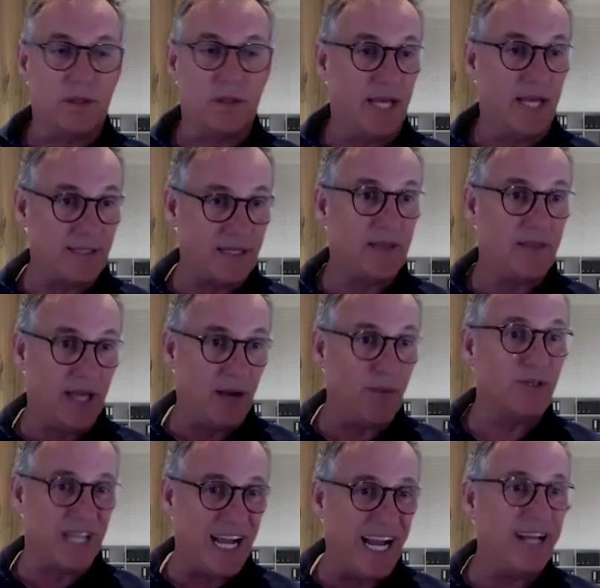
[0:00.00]
that's that
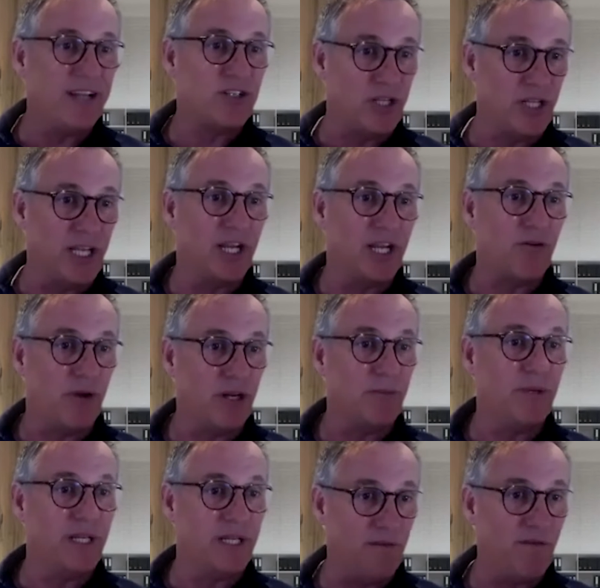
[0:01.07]
was actually
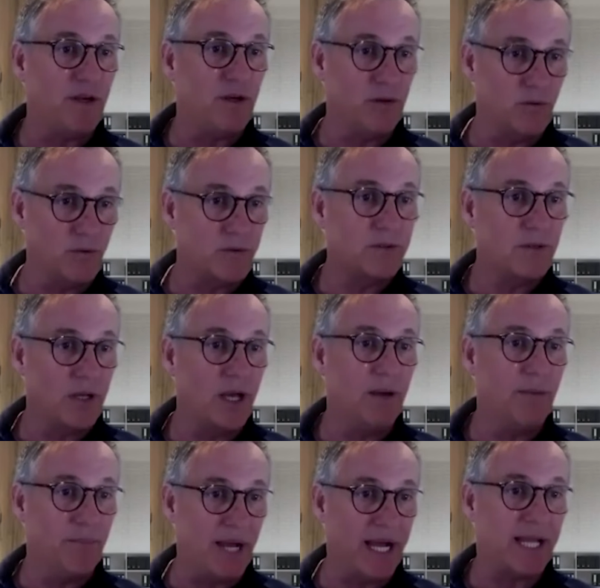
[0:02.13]
incredibly difficult
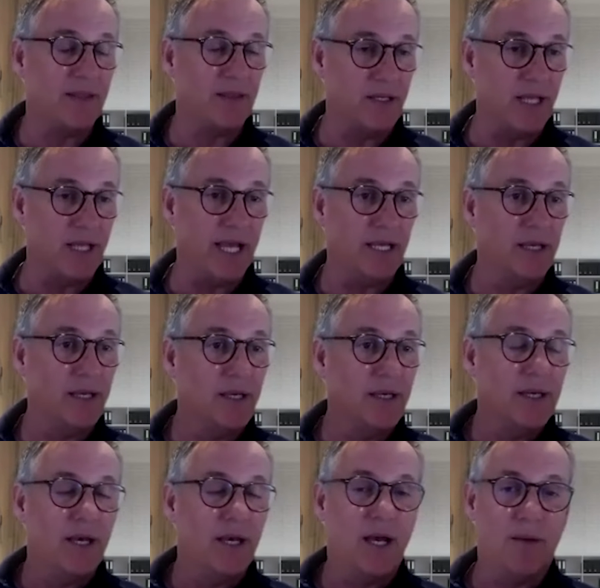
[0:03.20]
um, back in the day
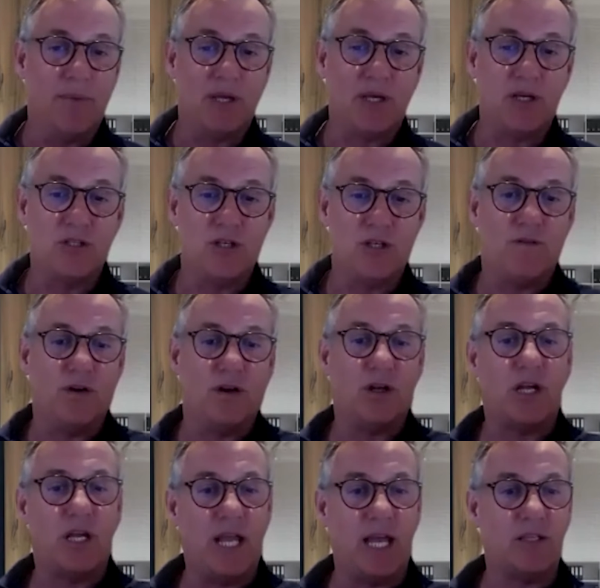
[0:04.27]
uh, because you've got to
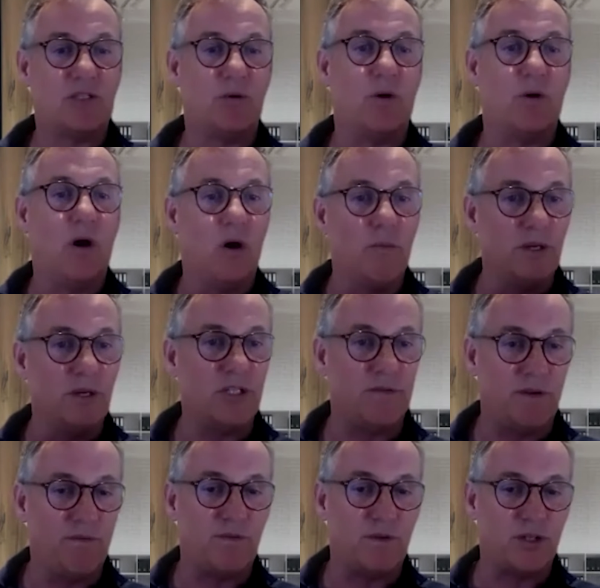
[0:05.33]
connect to a whole bunch of
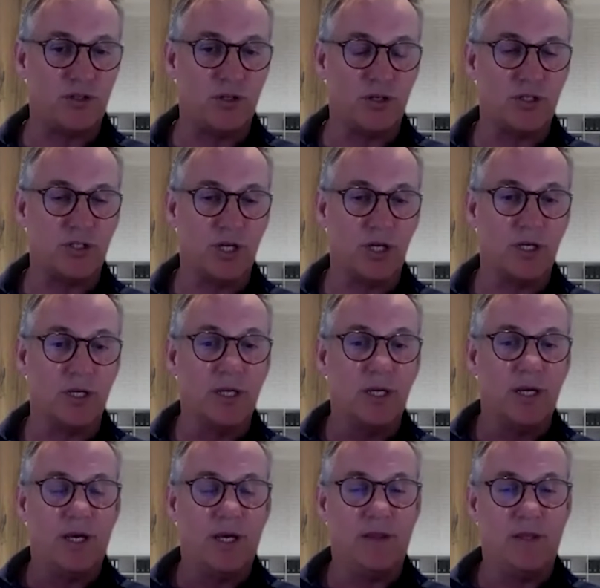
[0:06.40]
infrastructure
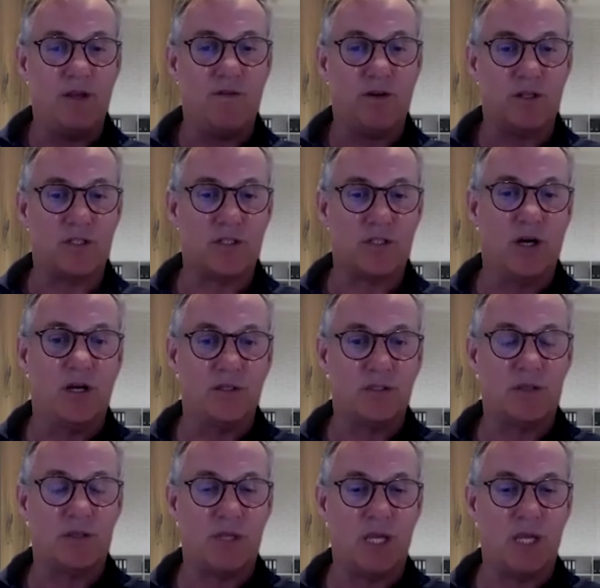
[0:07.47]
and then you've got to start
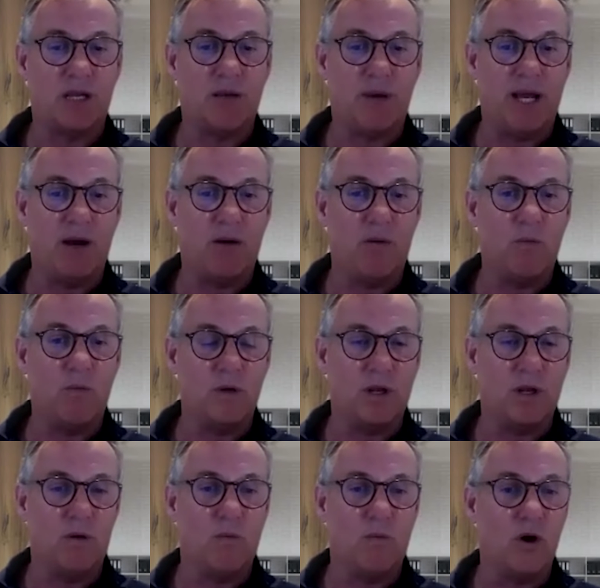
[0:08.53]
to think about you
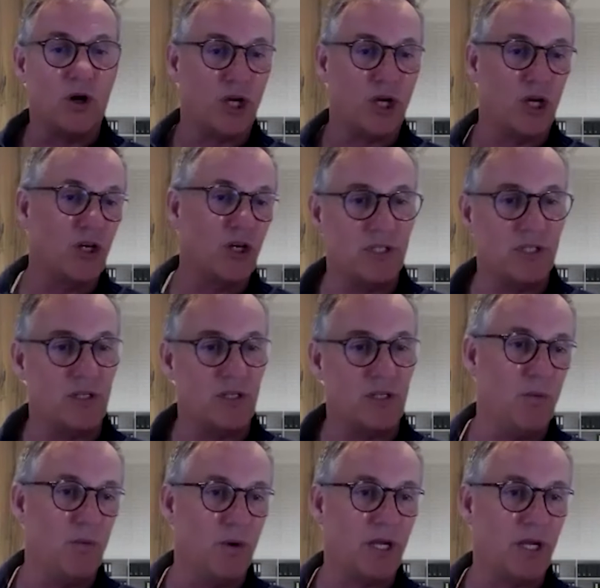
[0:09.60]
know what countries do
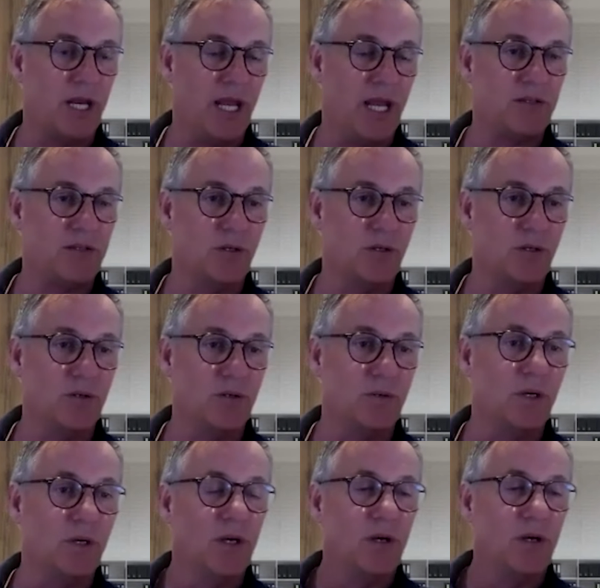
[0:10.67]
you want to connect to
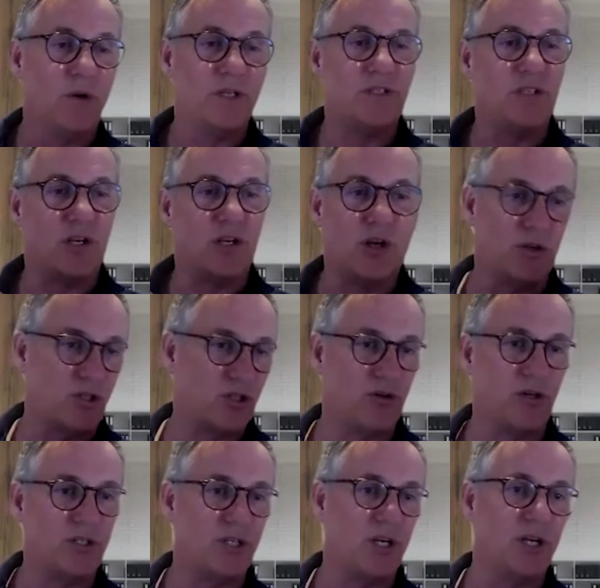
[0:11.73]
what is the cost
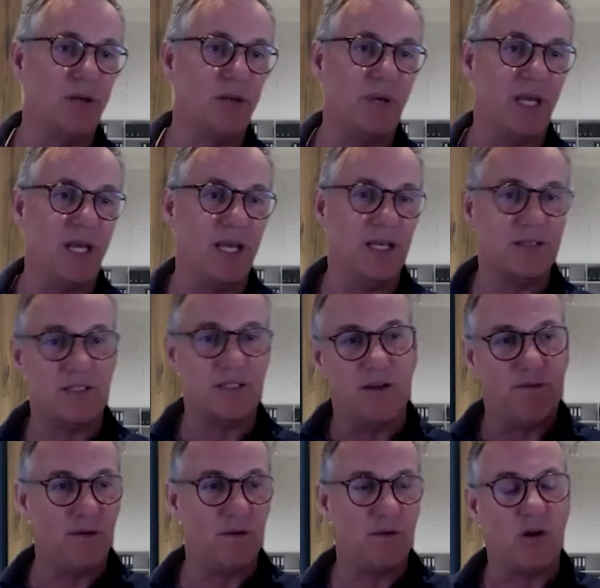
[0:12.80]
structure going to be it's
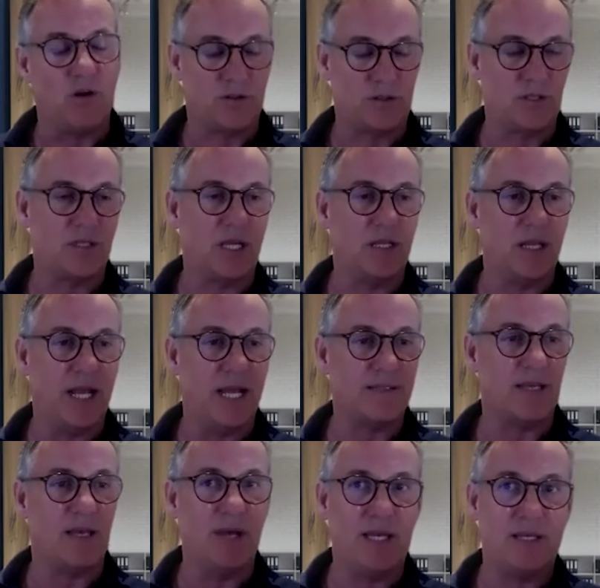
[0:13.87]
different cost to send an
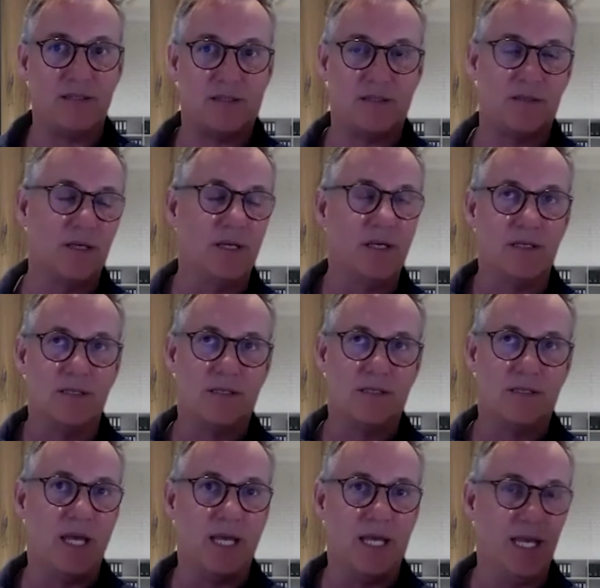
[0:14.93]
sms
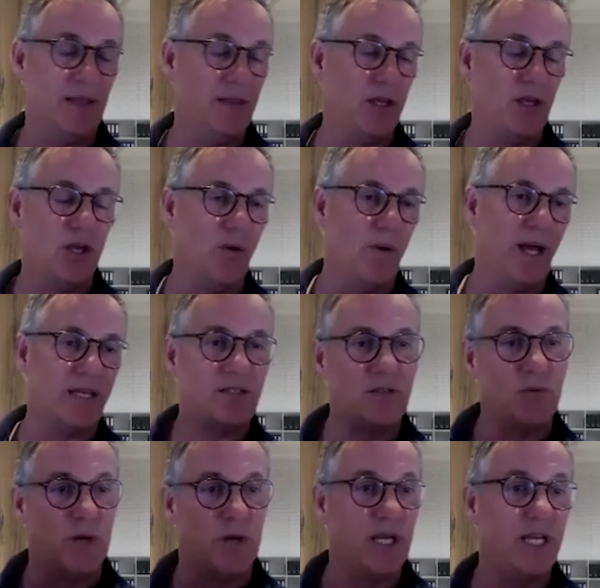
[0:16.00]
say in the us
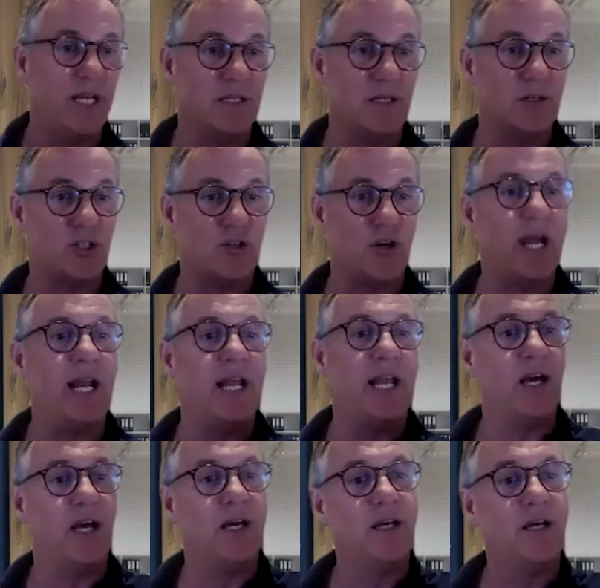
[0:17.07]
to what it is in
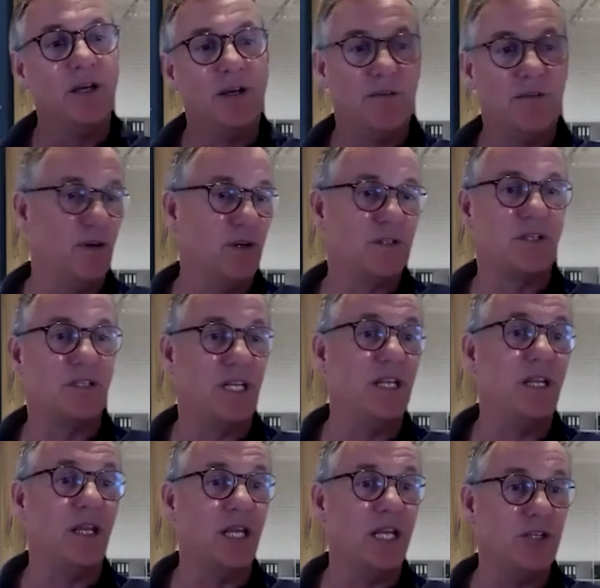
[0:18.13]
australia versus
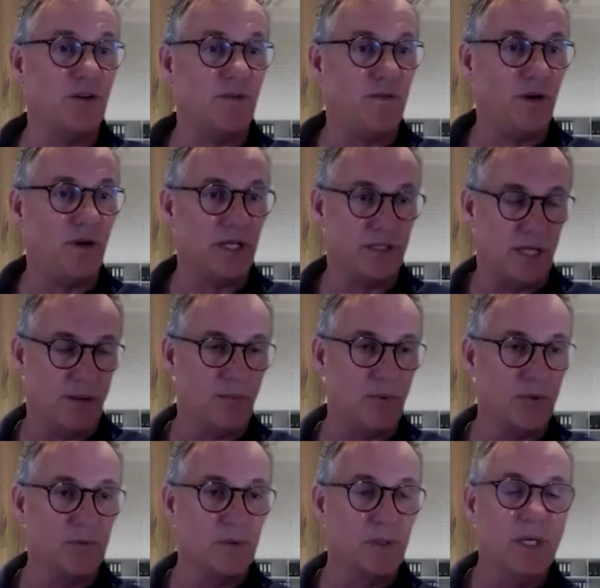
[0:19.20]
indonesia for
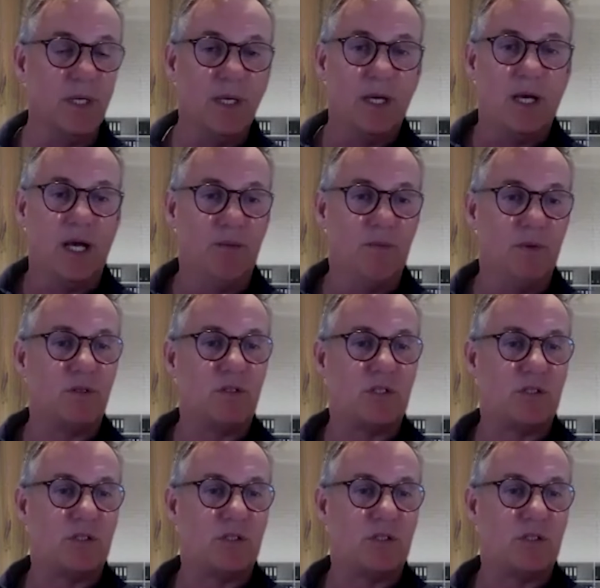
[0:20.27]
example um,